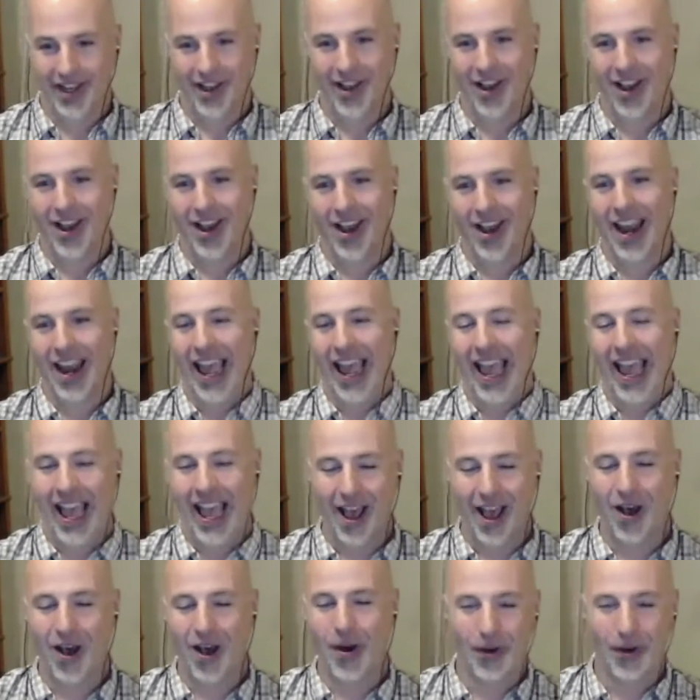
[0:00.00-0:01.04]
On
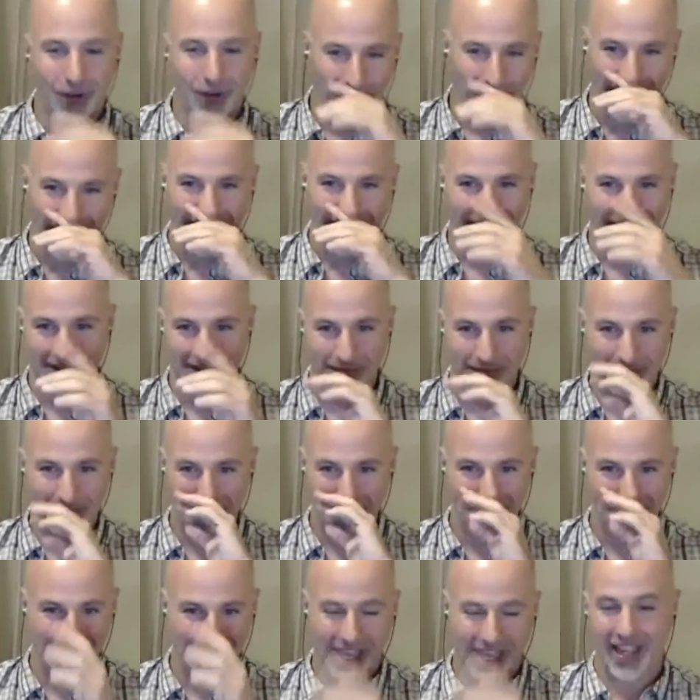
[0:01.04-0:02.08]
how creative some
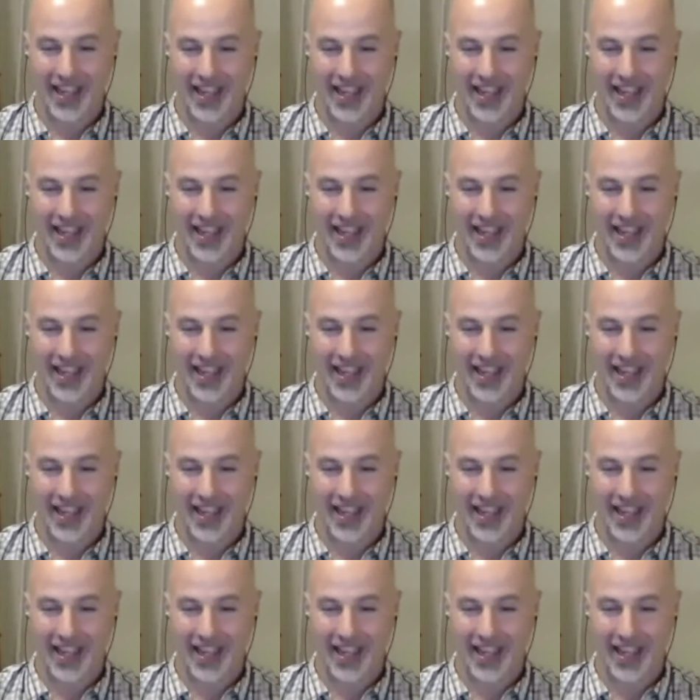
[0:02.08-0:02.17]
people got.